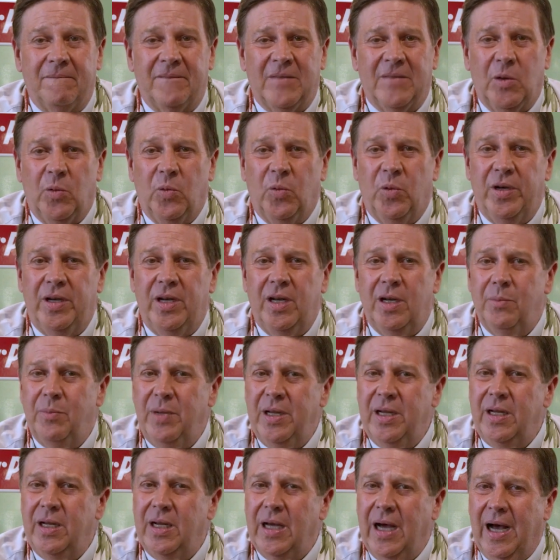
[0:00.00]
Wouldn't it be
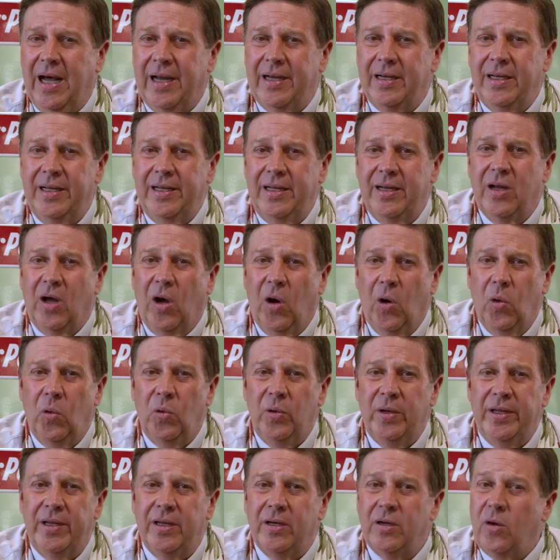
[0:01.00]
godly and
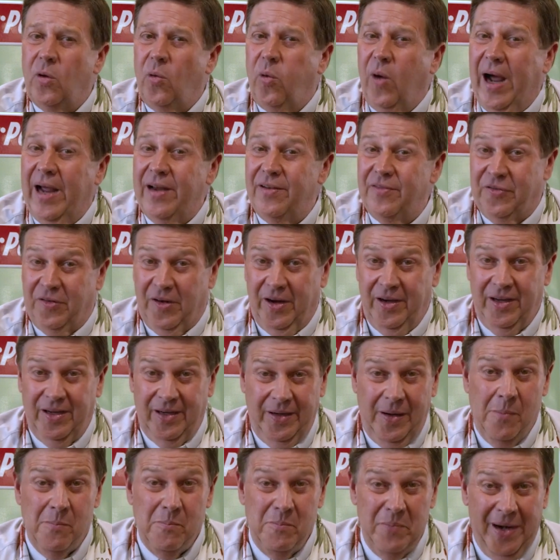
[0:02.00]
holy and quite
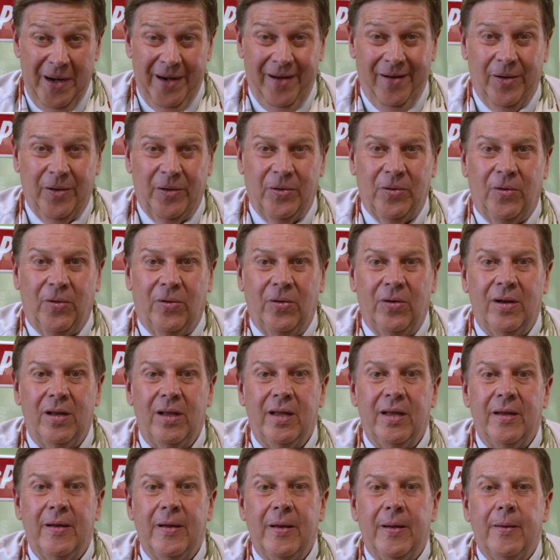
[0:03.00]
frankly a miracle
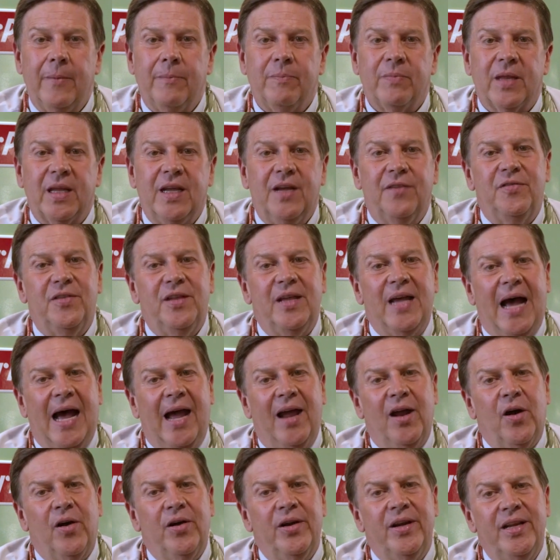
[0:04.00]
if the
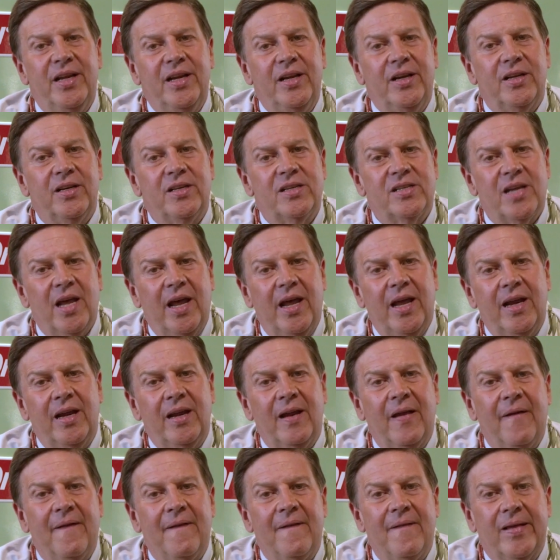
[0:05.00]
IRD could say,
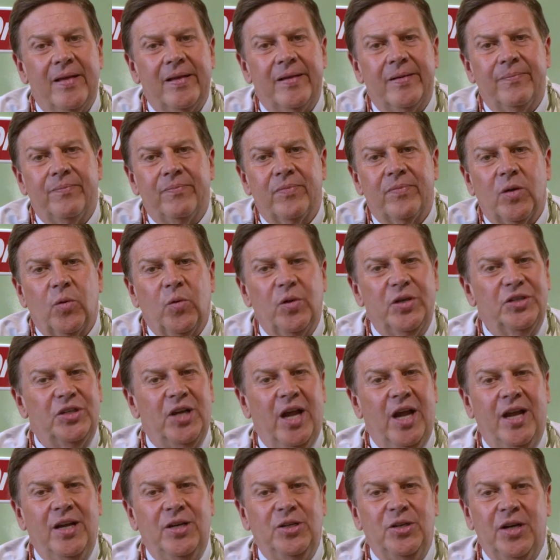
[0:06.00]
we're
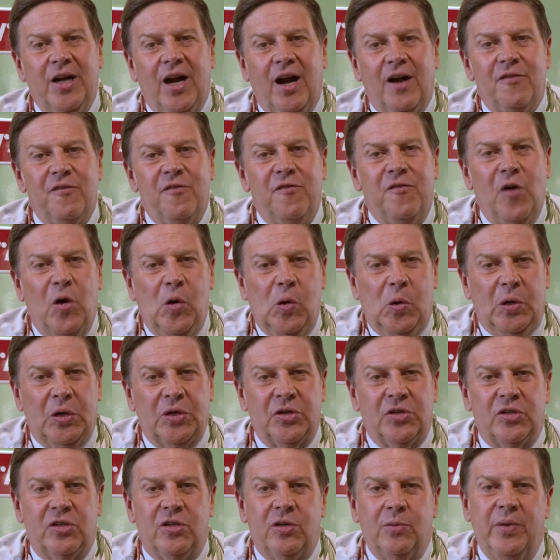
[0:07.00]
changing our
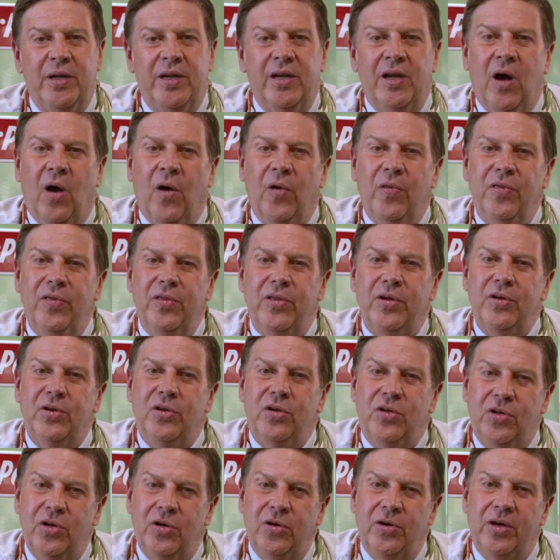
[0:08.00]
focus to be on the
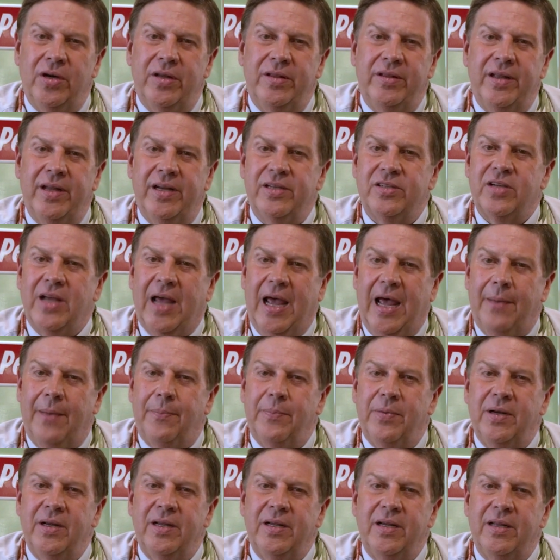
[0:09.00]
good that is
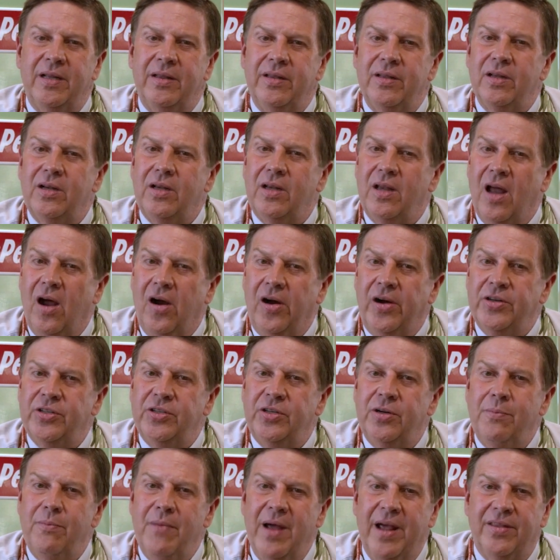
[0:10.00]
happening in the
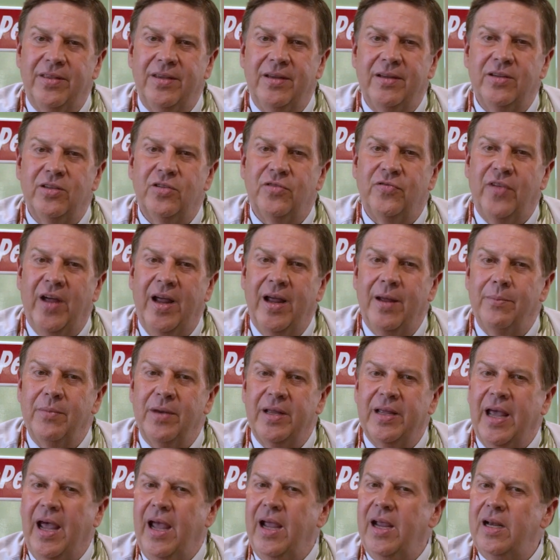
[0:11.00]
larger Methodist
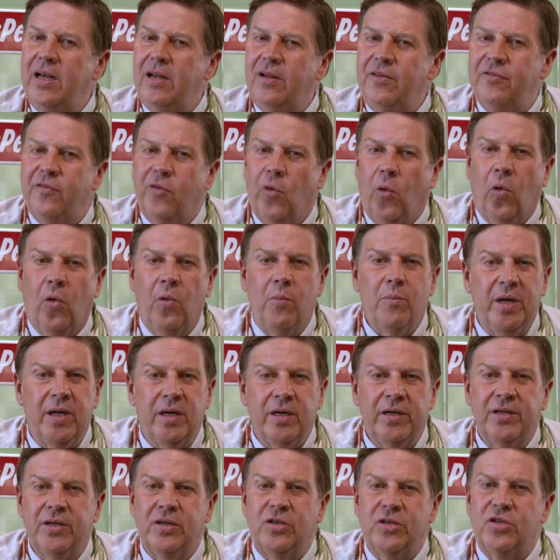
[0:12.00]
family, 84
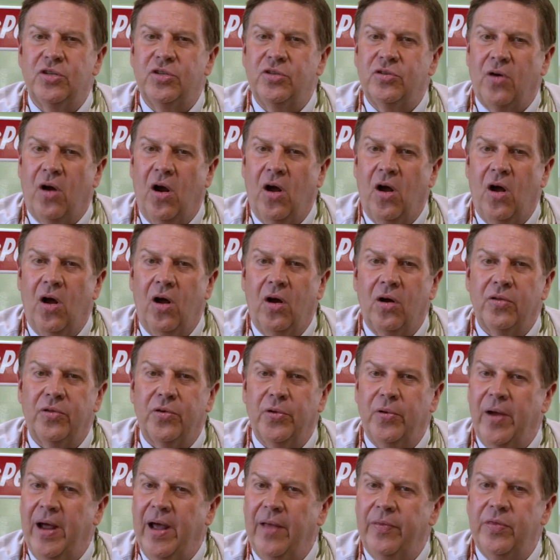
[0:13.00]
million strong
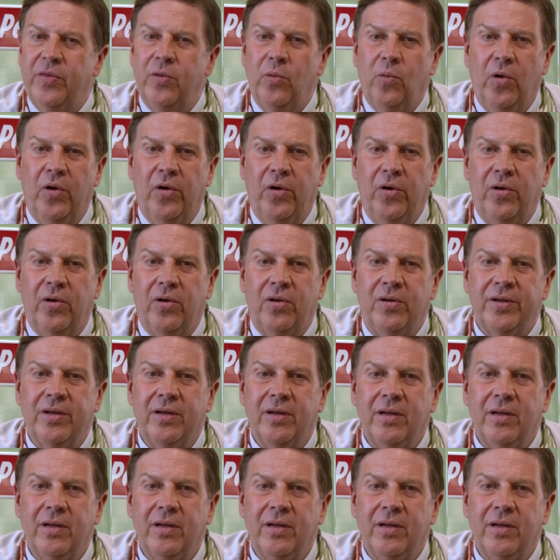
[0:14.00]
throughout the world.